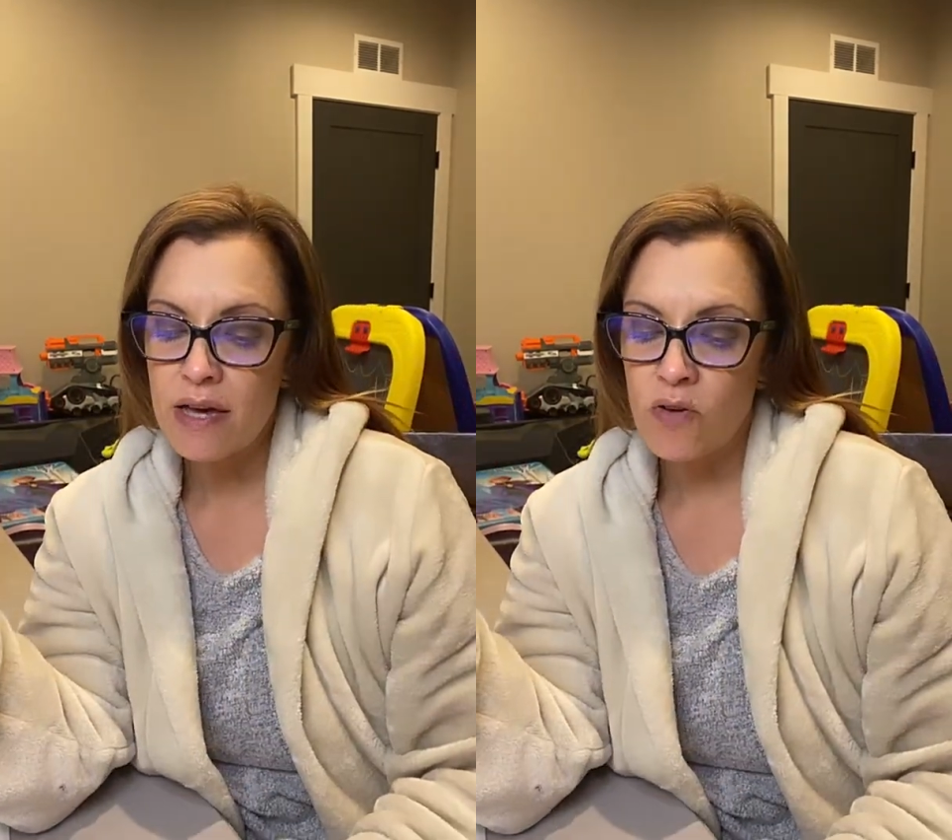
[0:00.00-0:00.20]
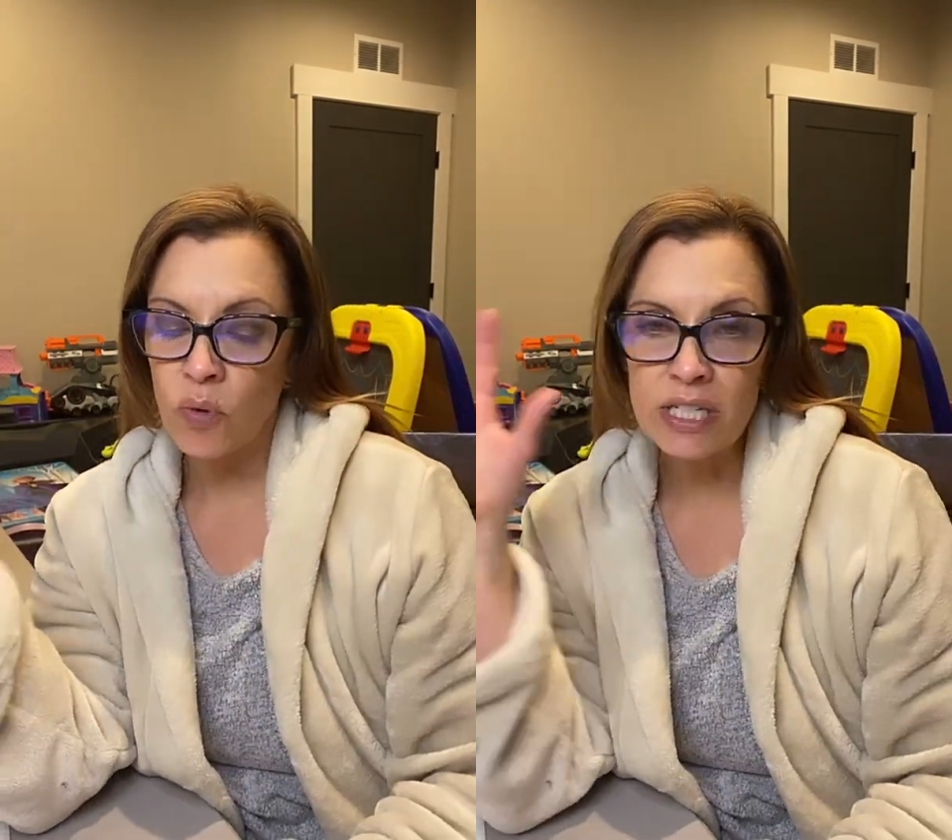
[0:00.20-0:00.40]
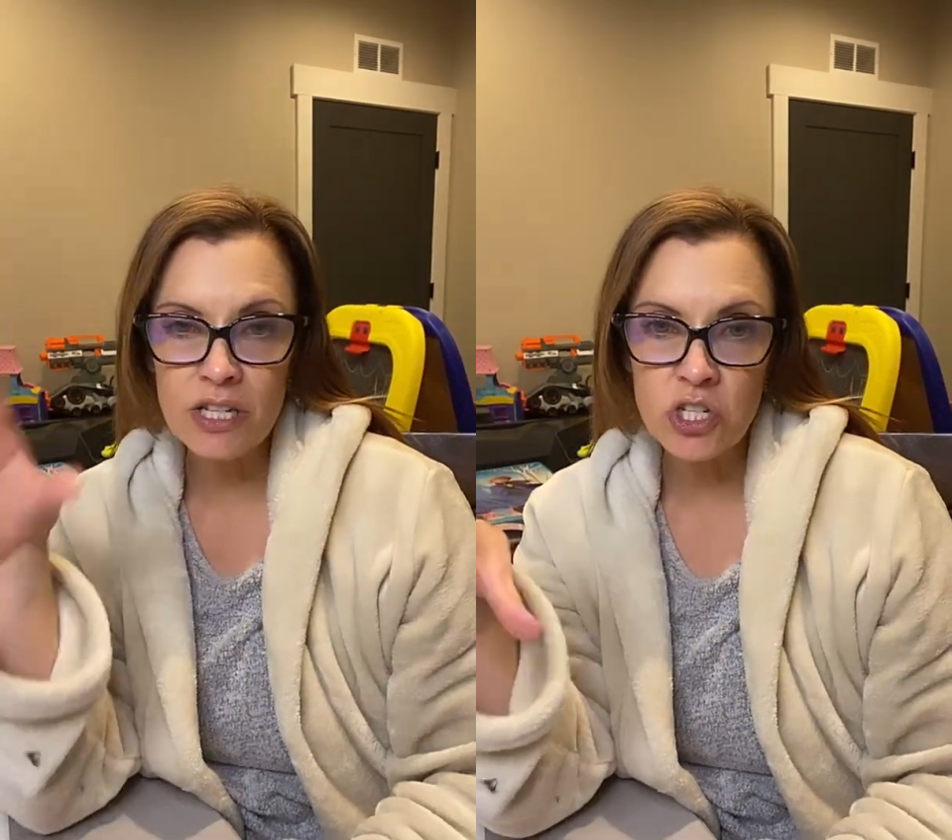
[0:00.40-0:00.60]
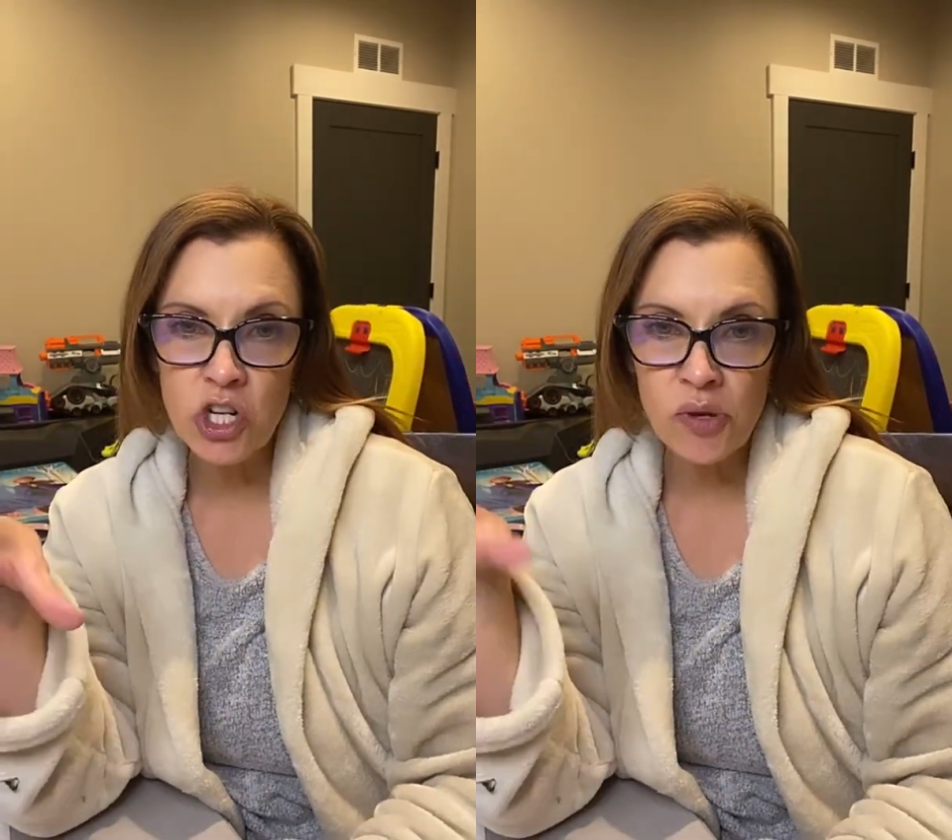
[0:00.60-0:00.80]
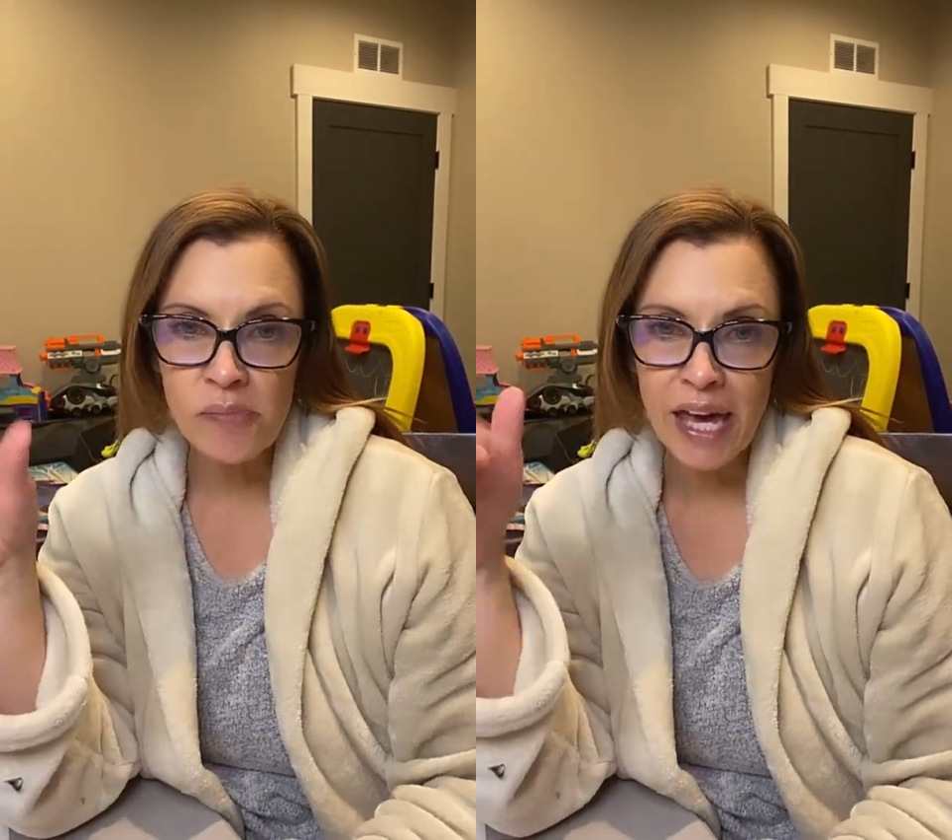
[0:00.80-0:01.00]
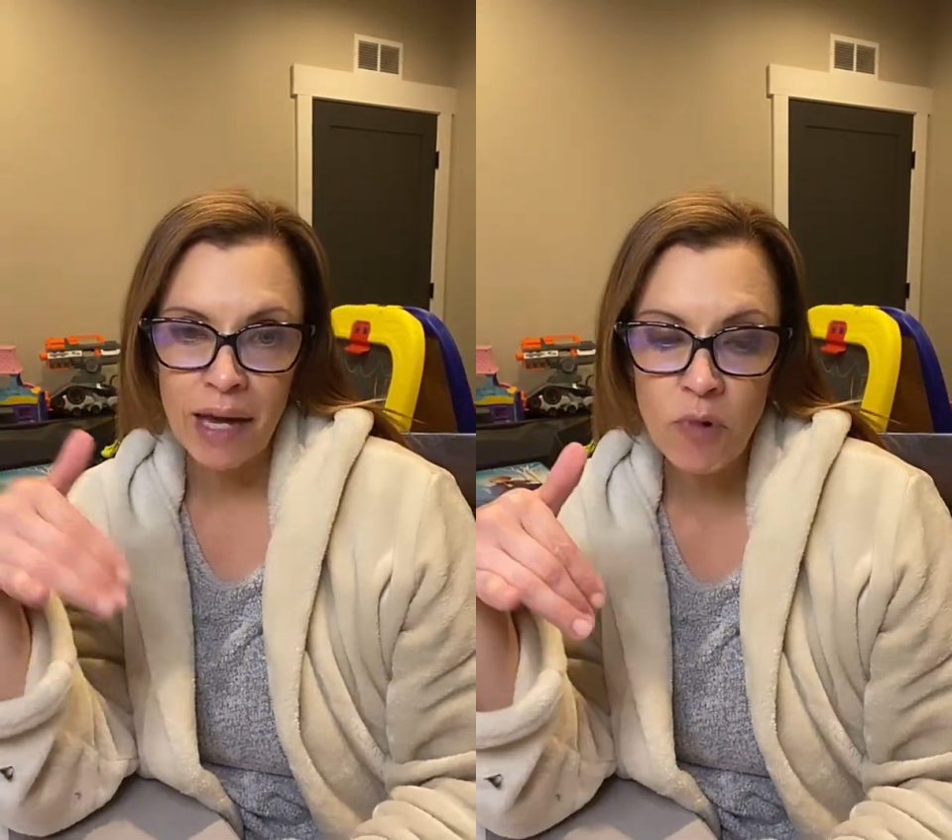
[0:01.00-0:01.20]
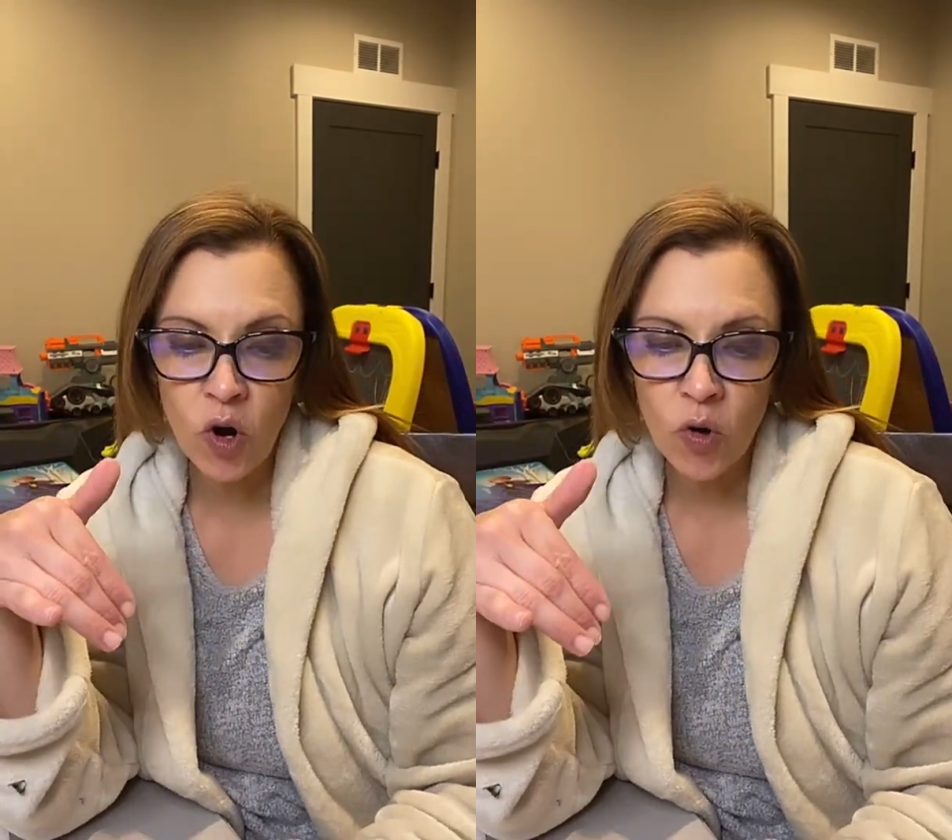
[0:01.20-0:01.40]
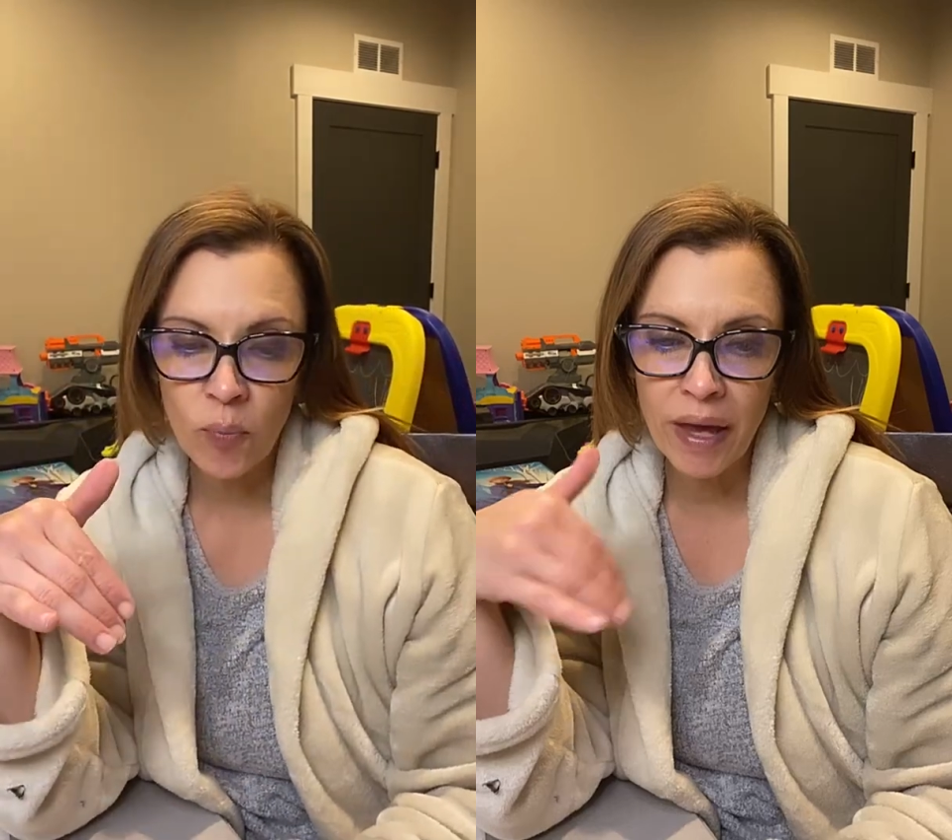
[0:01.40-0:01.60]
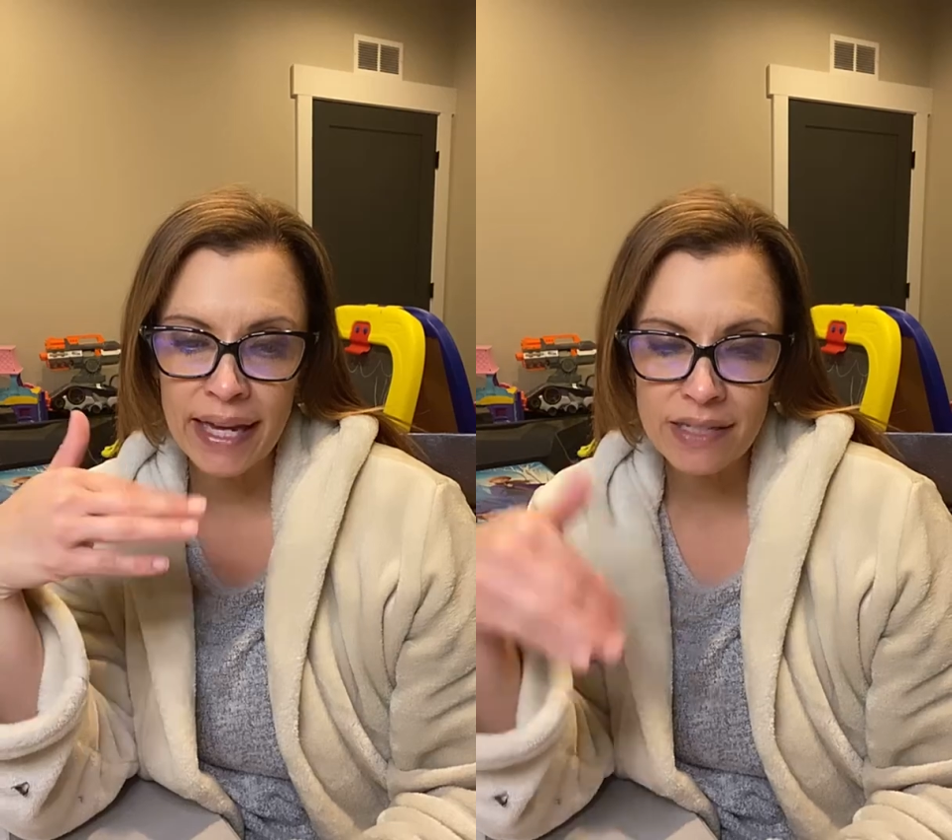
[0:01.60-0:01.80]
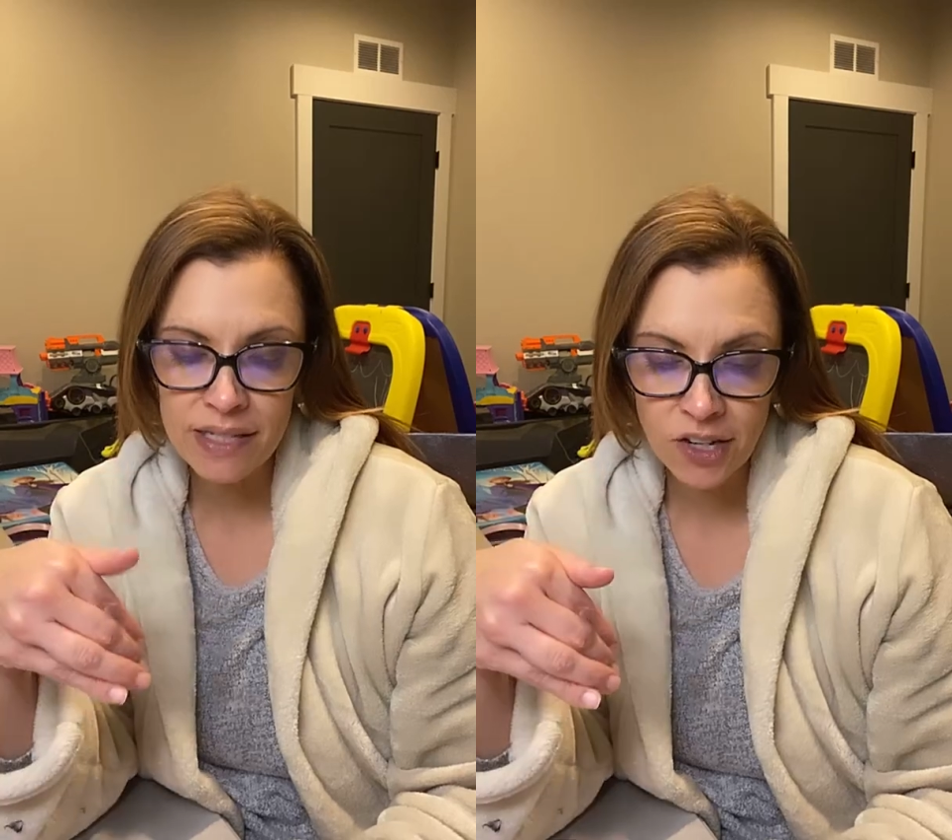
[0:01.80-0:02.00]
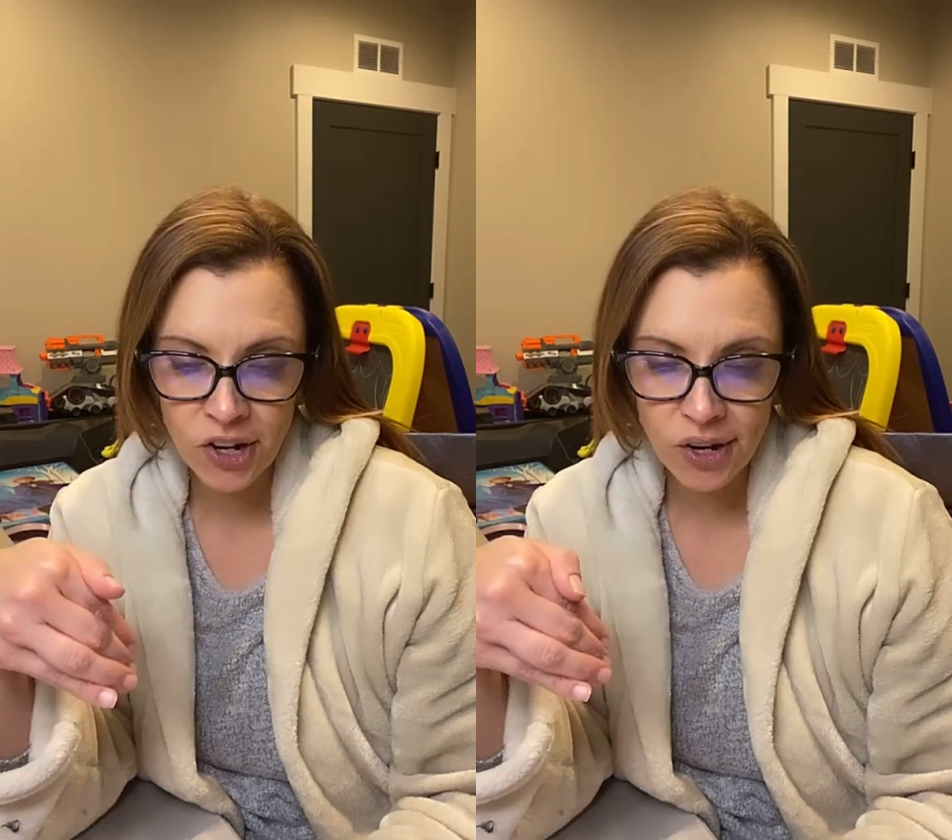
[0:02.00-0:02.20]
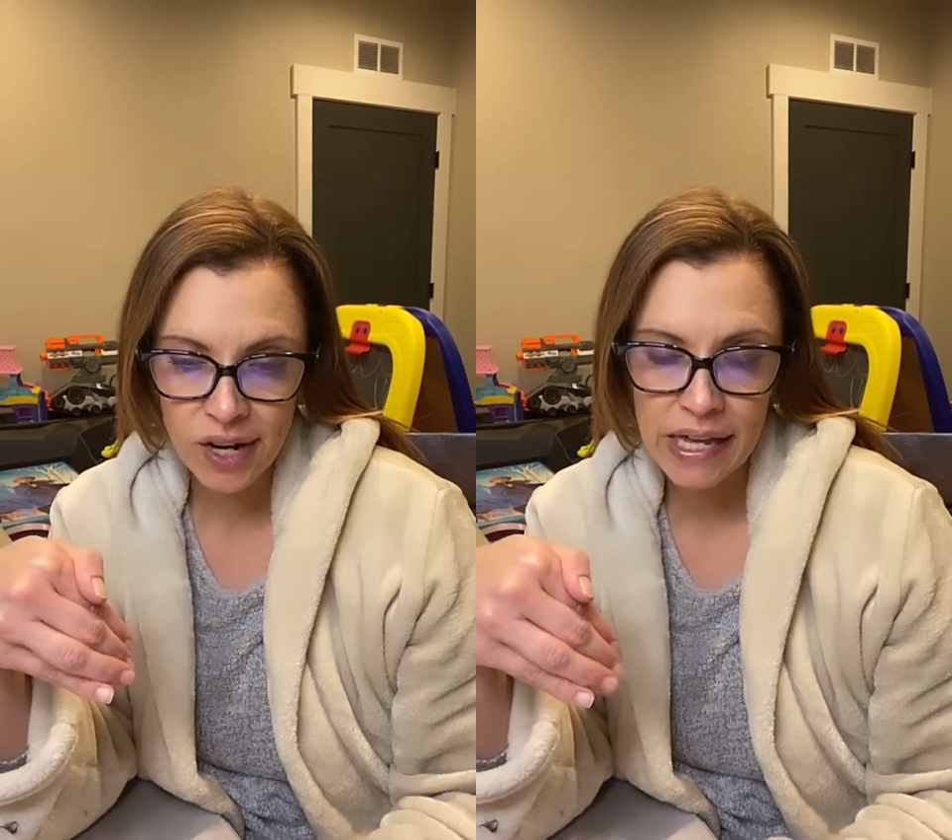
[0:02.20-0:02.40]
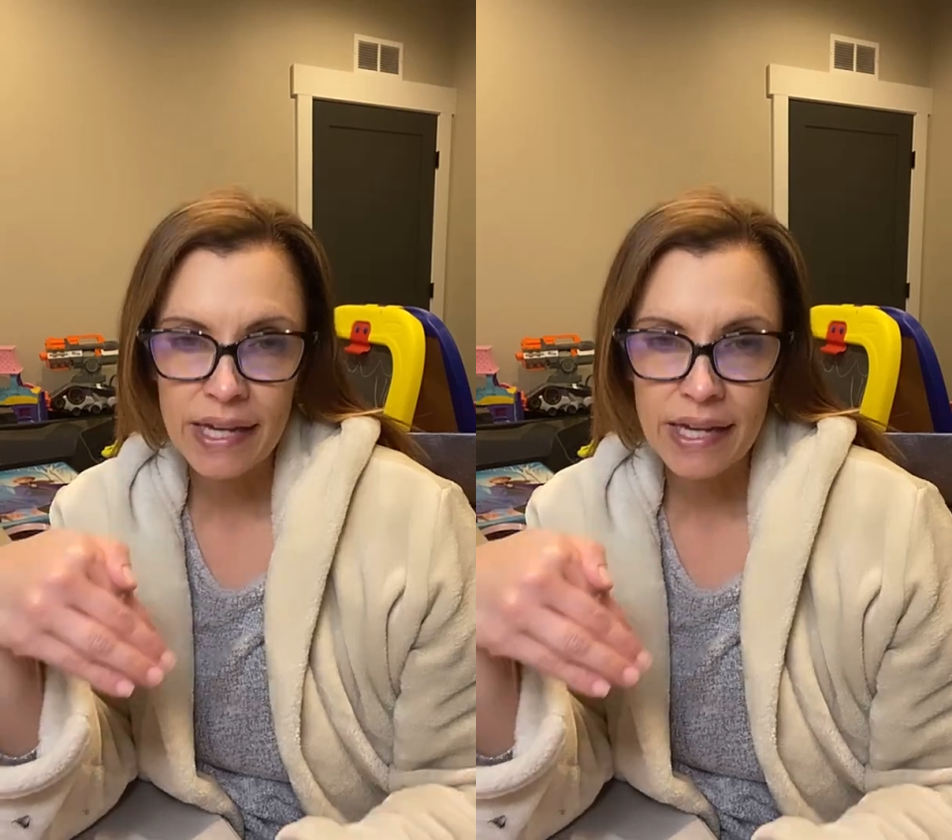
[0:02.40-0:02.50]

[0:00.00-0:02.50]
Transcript: went to the gym, came home, ate dinner,